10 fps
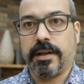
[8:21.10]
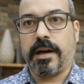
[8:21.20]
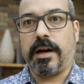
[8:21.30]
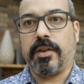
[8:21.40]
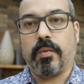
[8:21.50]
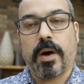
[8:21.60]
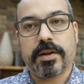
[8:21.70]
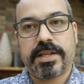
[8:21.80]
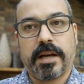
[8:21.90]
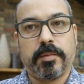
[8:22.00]
the water
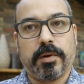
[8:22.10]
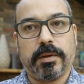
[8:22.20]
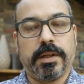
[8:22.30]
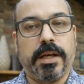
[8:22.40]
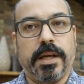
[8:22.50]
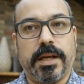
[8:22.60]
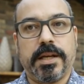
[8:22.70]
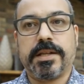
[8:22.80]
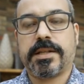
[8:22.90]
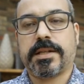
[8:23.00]
table
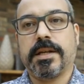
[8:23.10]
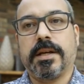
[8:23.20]
is